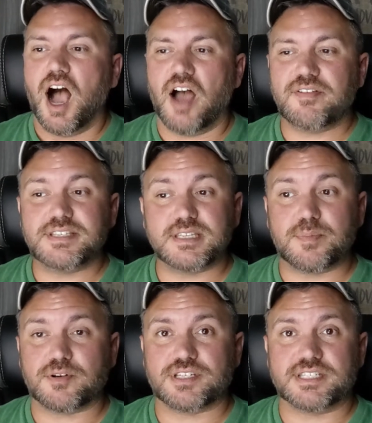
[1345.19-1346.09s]
Obviously,
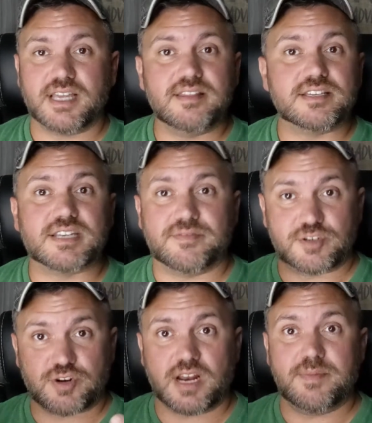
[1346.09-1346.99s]
the person selling this stuff
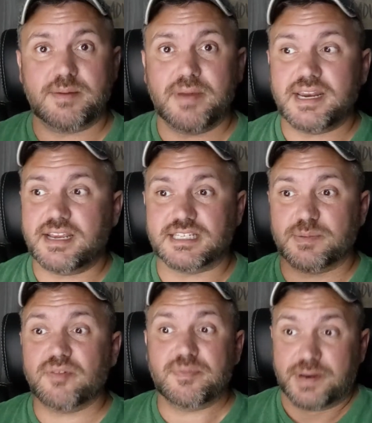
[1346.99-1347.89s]
is trying to make money, and
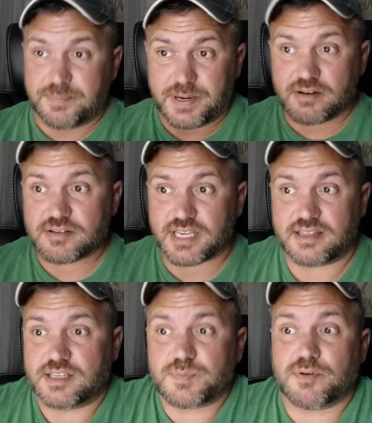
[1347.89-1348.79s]
some of them, it appears
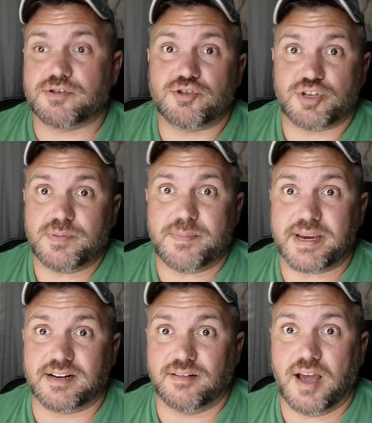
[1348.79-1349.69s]
like this person should be
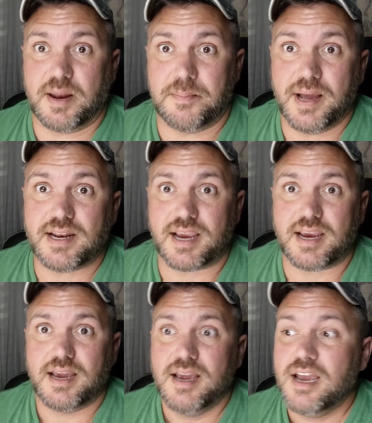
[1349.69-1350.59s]
making a lot of
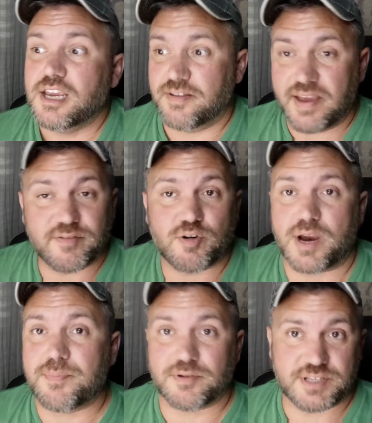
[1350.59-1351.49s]
money. You know, they have a
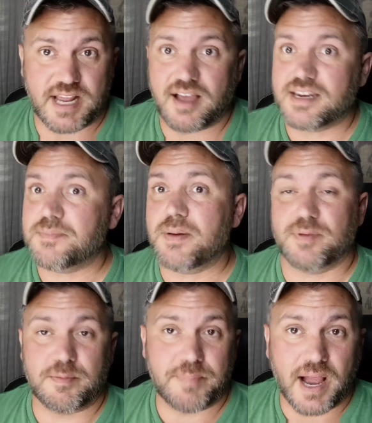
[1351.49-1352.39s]
great personality.
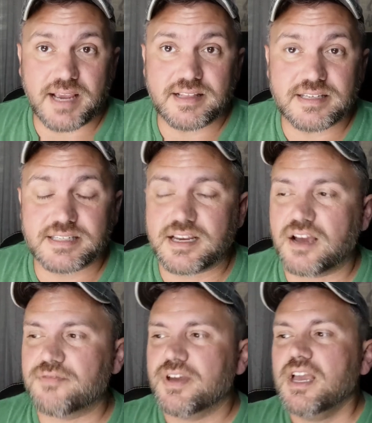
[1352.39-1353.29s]
People are buying this
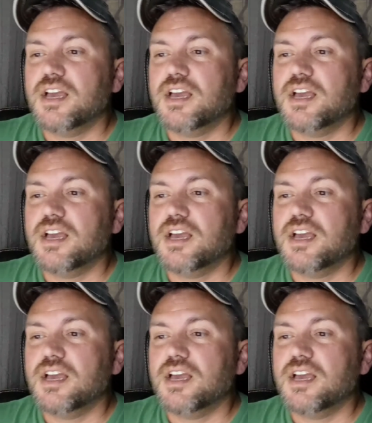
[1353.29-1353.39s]
stuff.